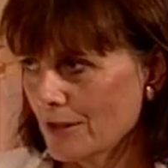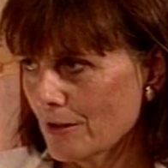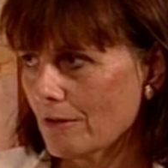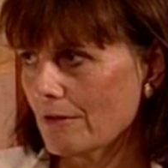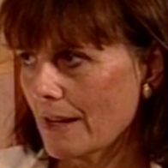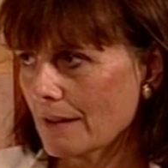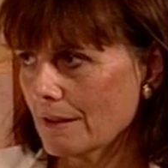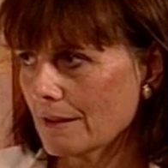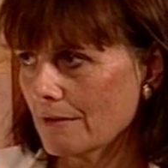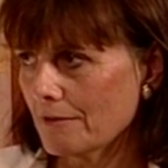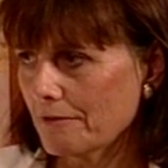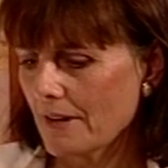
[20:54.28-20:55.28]
your
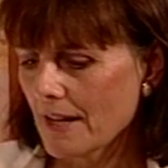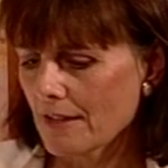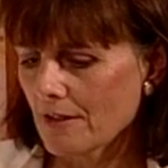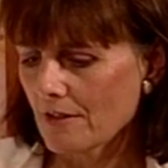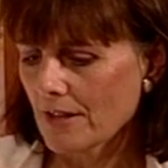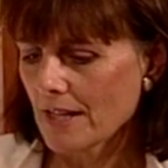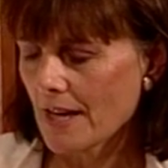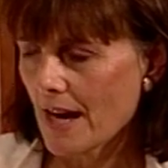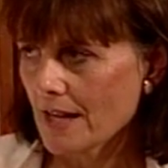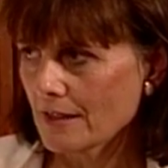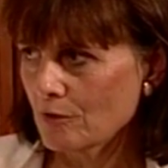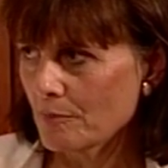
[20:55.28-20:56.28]
grandfather, he
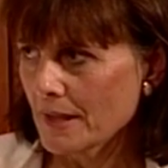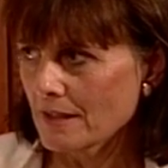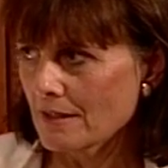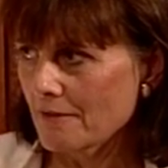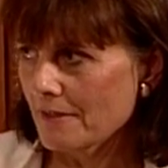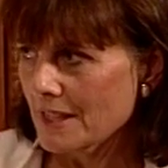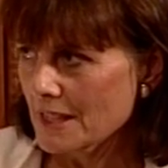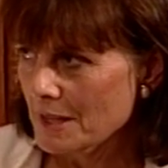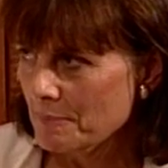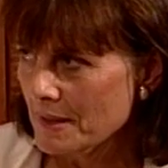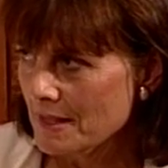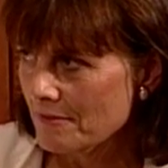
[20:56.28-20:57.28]
had to make some very
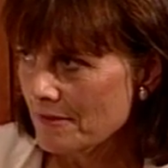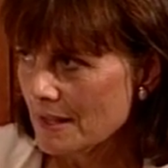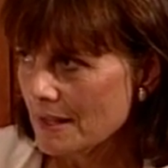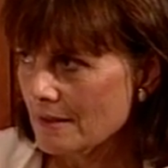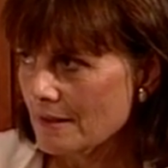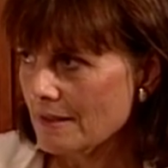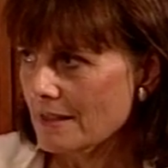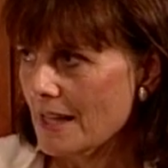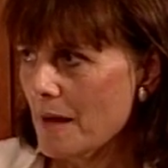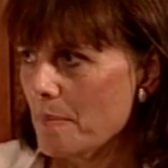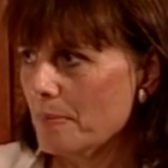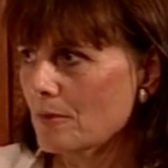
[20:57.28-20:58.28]
specific
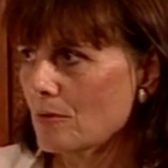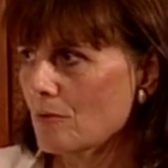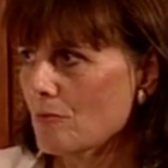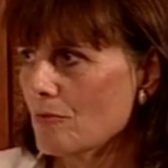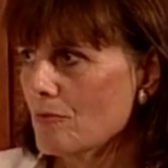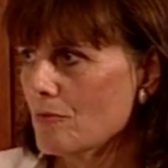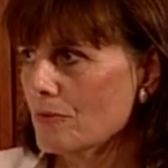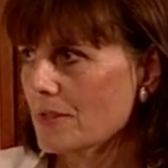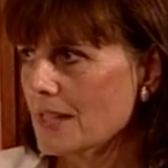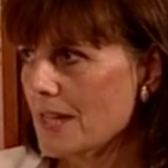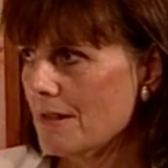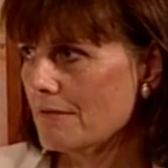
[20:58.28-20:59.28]
step to
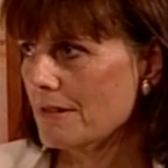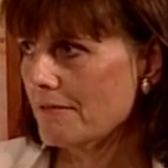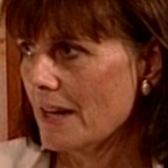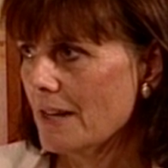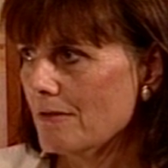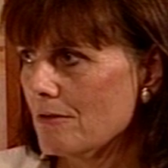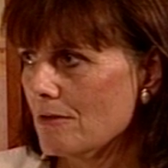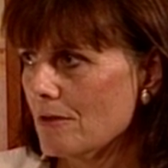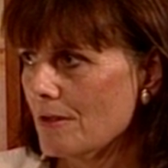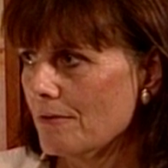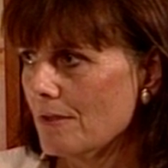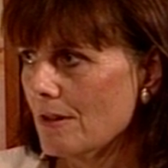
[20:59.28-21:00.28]
see the
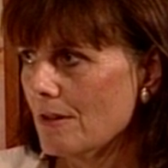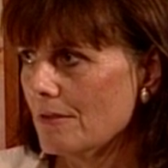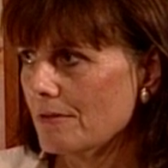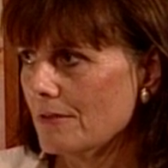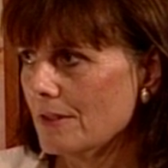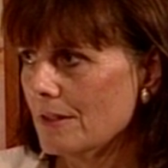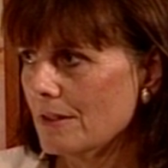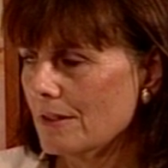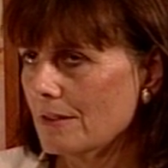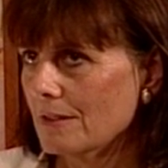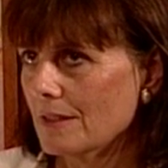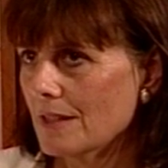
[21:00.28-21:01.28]
revival of
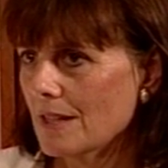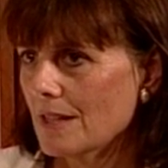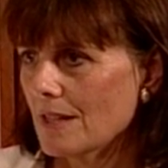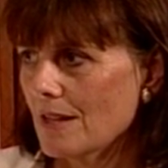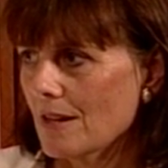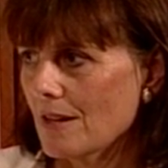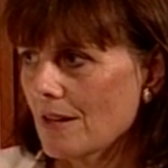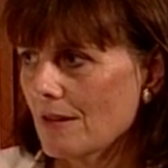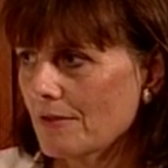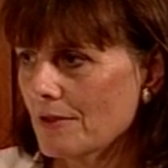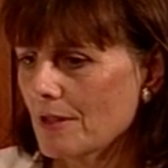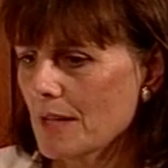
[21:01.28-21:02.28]

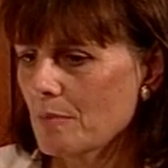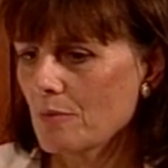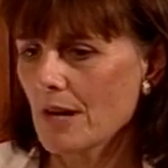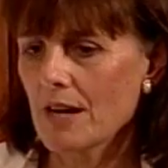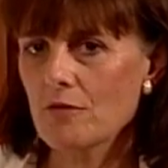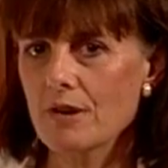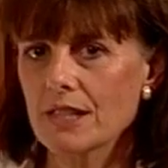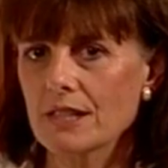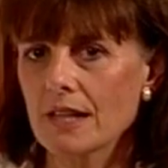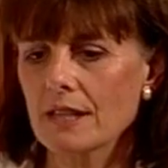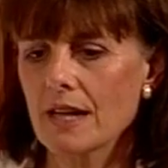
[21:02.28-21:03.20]
the Hebrew language.